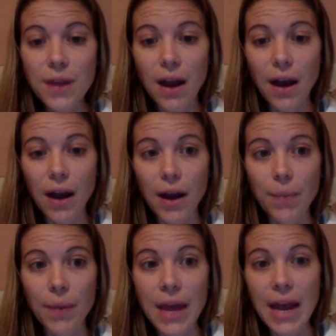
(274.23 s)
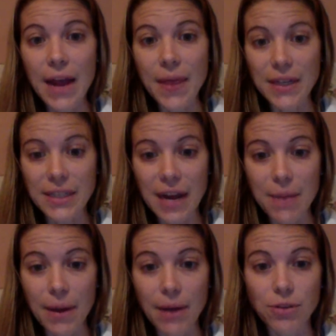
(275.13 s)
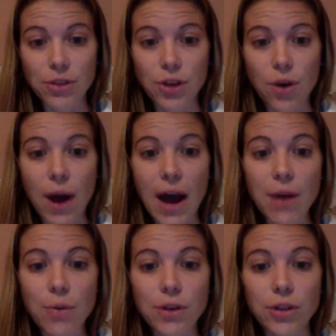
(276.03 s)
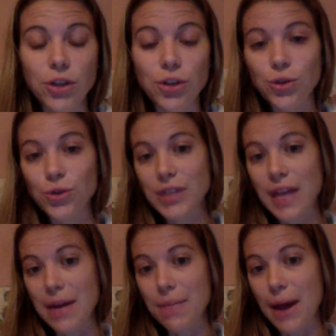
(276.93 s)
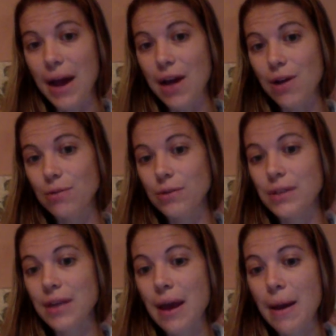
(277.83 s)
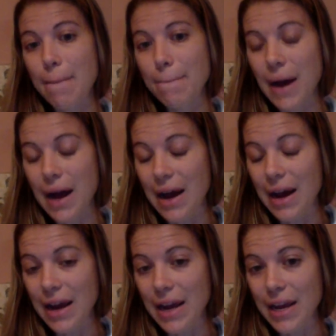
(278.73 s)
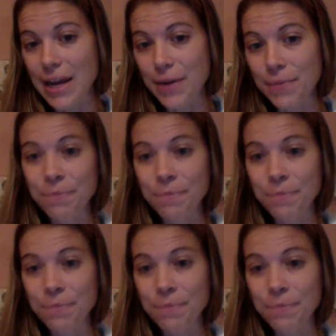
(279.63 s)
and then time bound. So I will lose 10 pounds by,